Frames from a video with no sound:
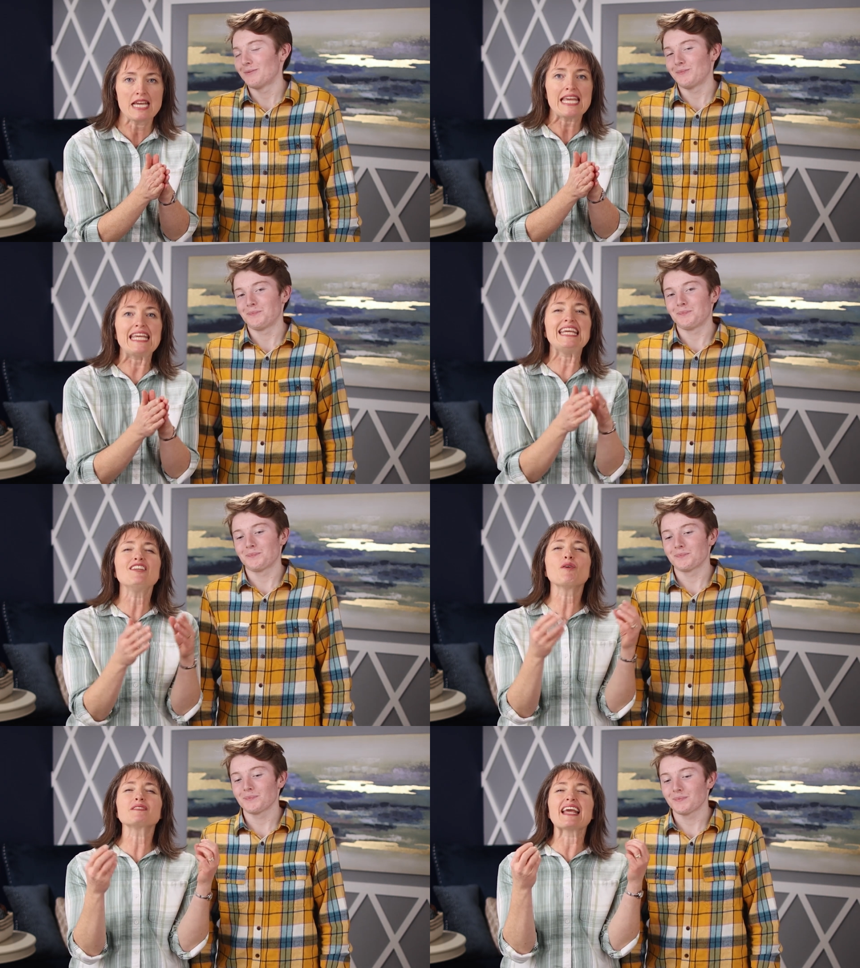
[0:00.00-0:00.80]
Speaker 1: He
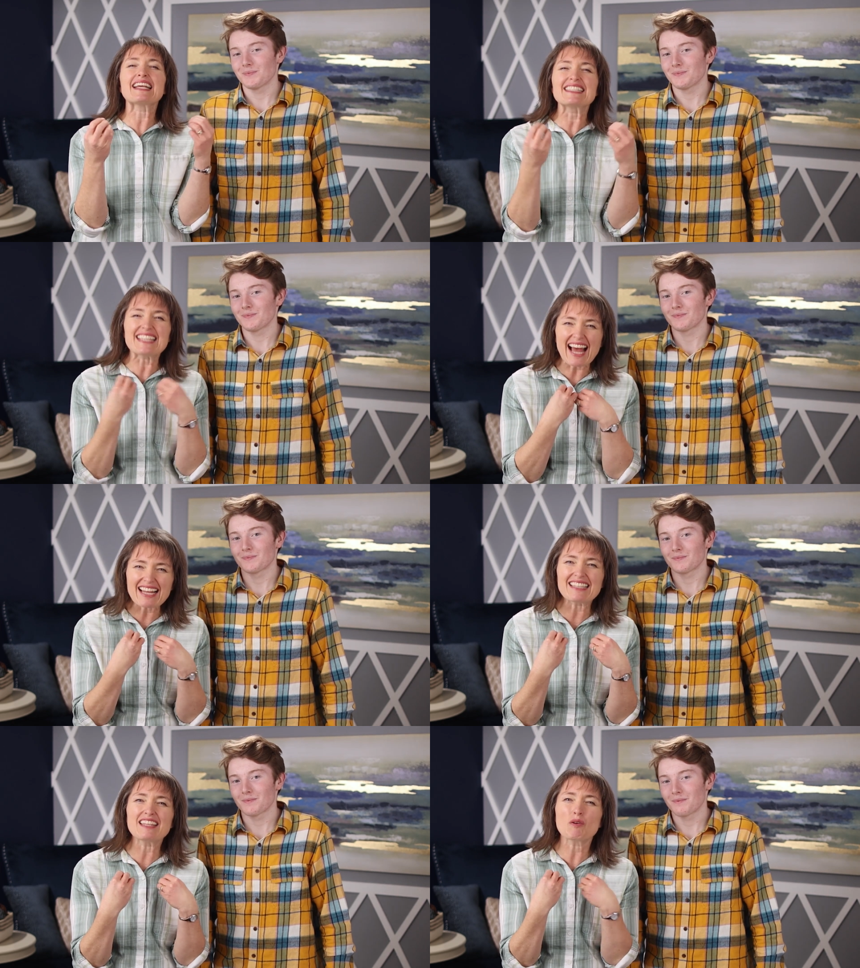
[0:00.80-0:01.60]
knows
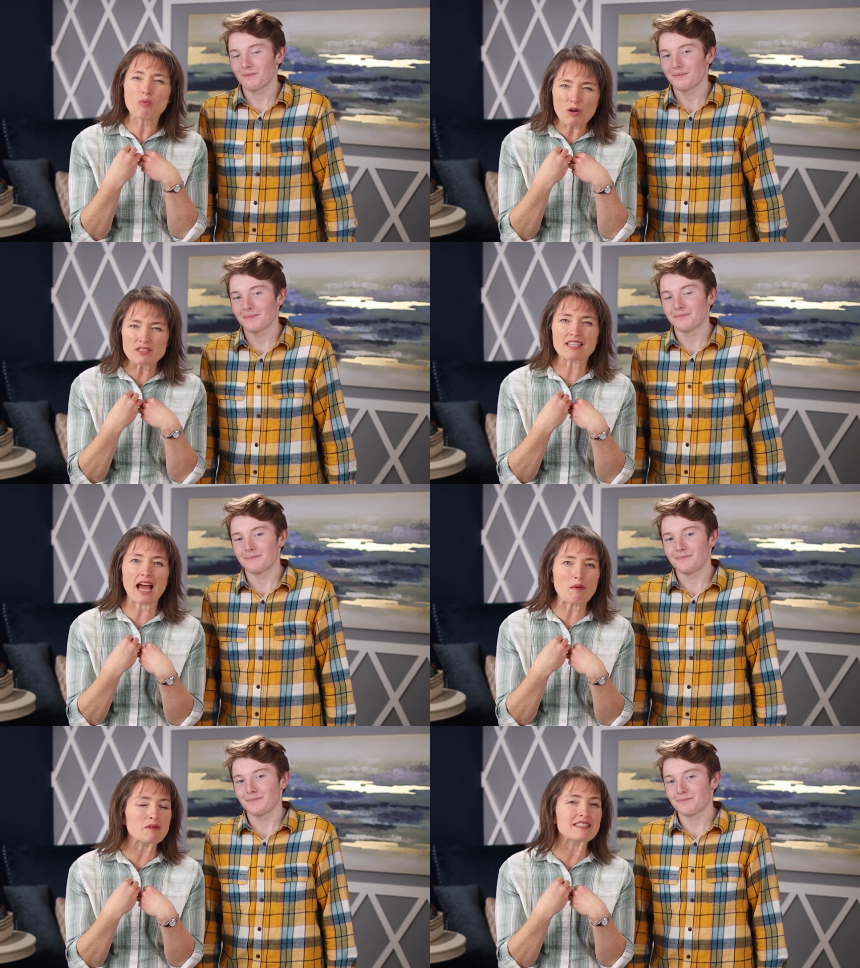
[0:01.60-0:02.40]
exactly the words that
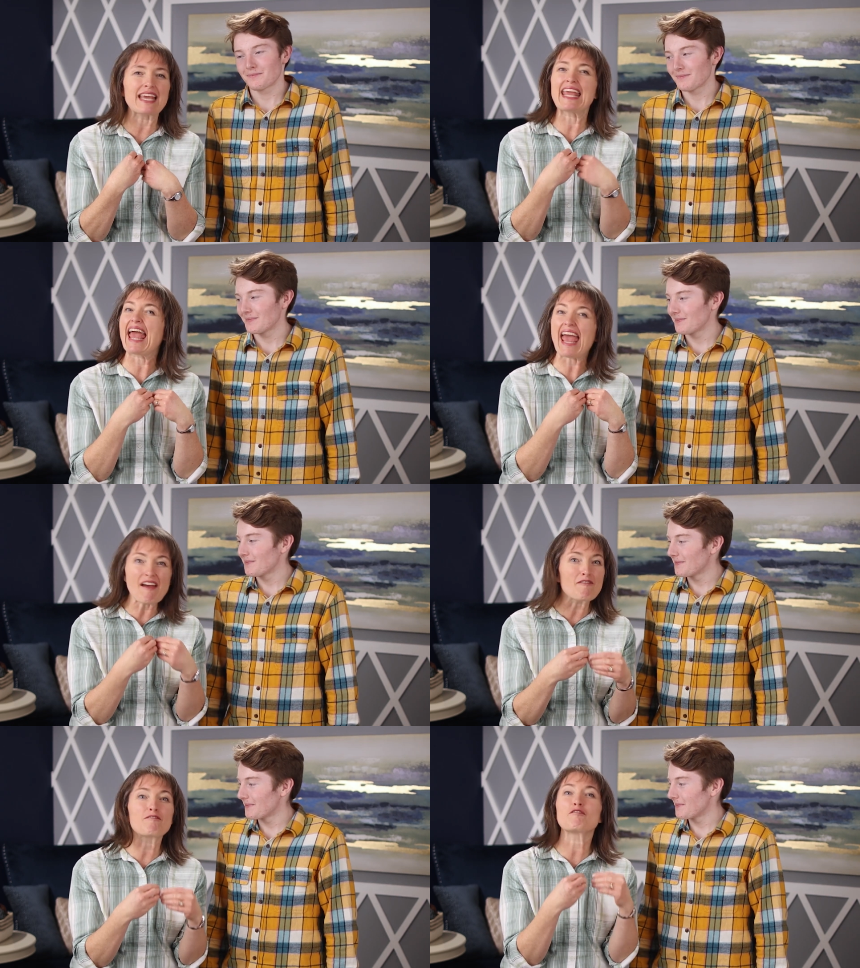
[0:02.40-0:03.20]
I will say
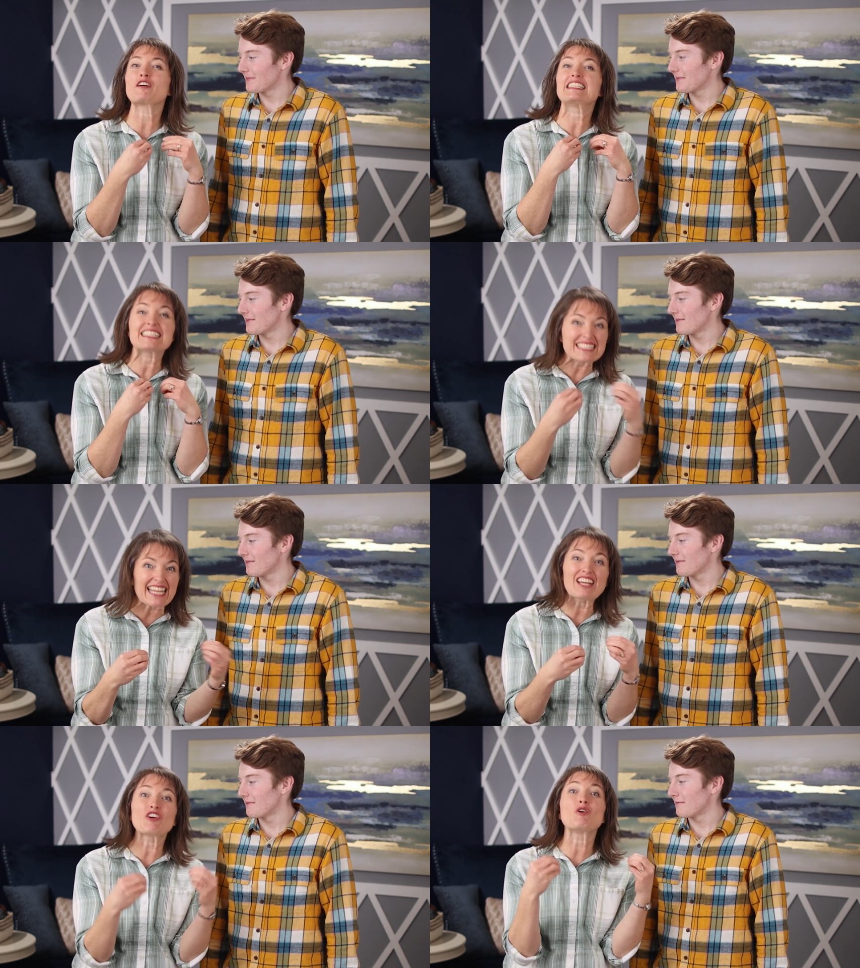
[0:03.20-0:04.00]
every
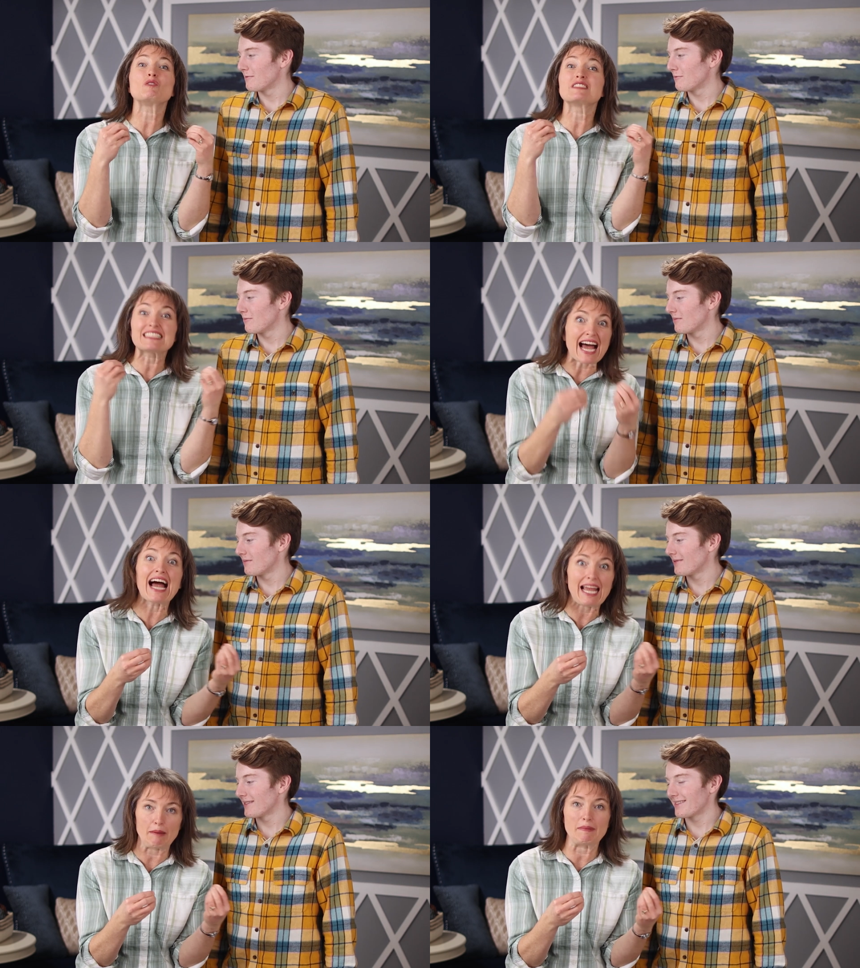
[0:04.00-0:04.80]
single
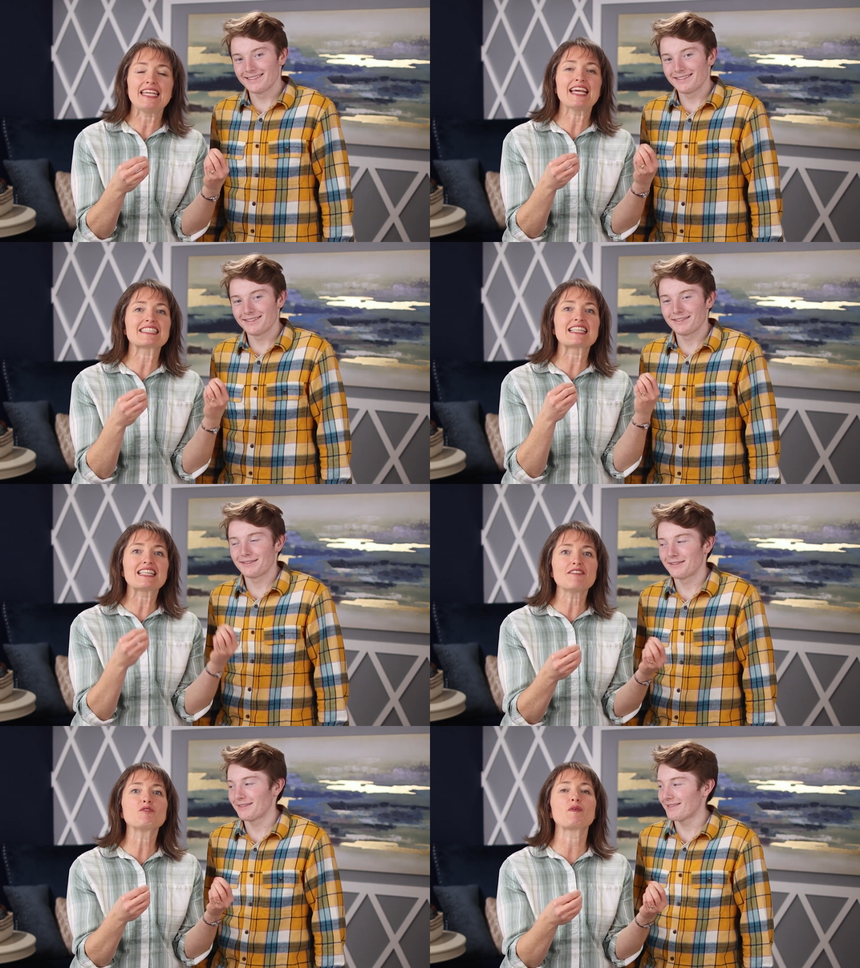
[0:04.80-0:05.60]
time. He has
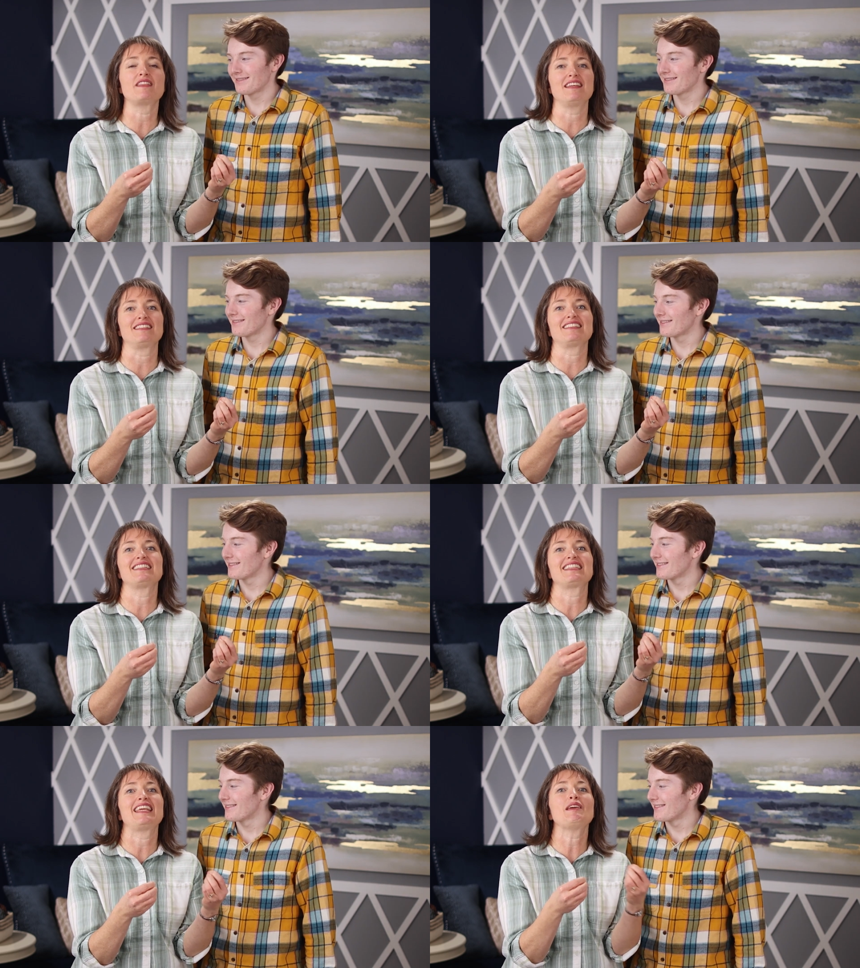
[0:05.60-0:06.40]
lived with this
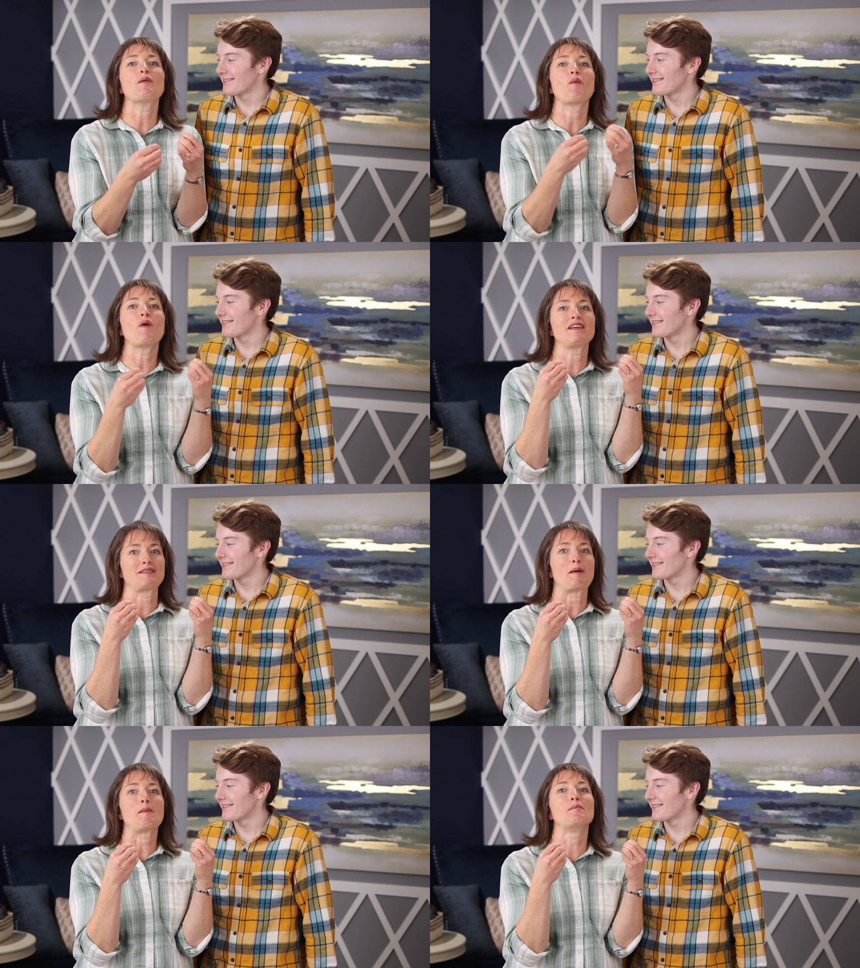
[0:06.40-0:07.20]
since he was
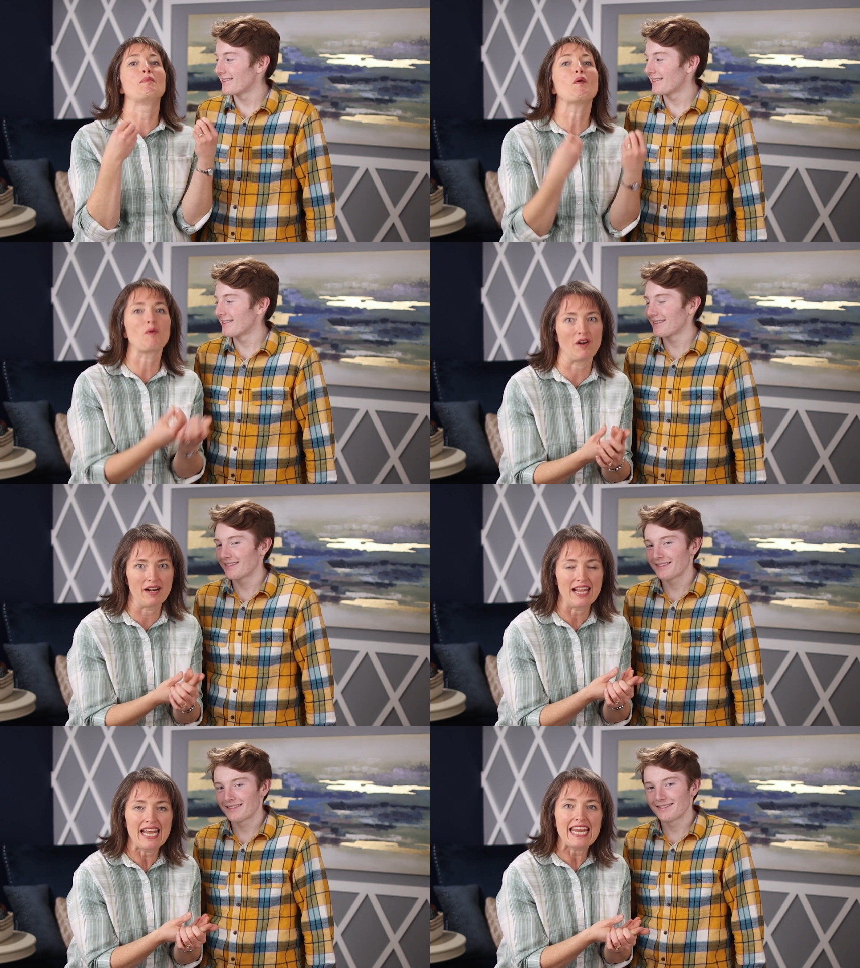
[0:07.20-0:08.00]
born.
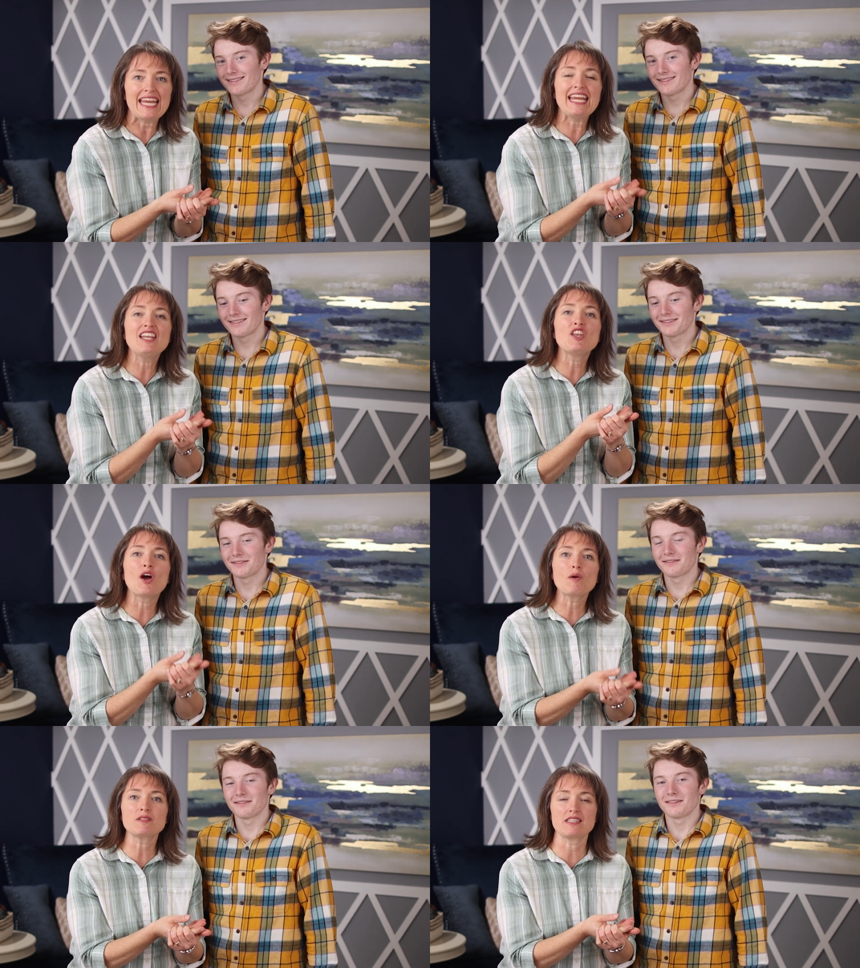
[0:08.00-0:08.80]
He
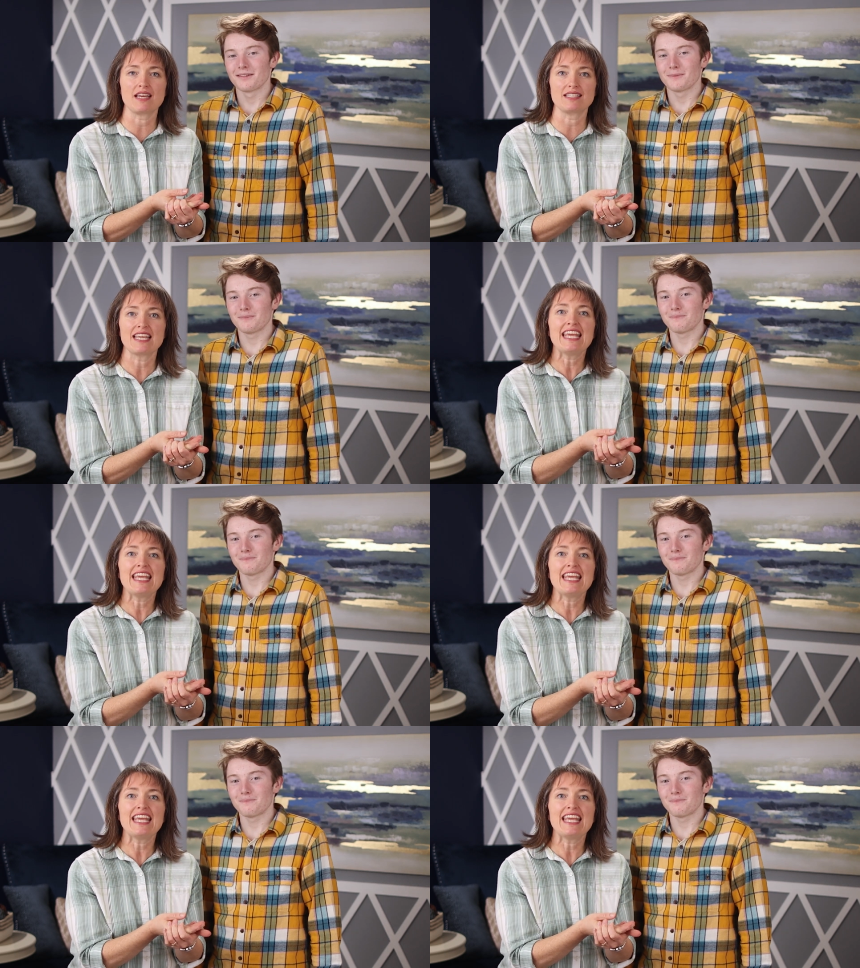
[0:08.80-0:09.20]
knows this.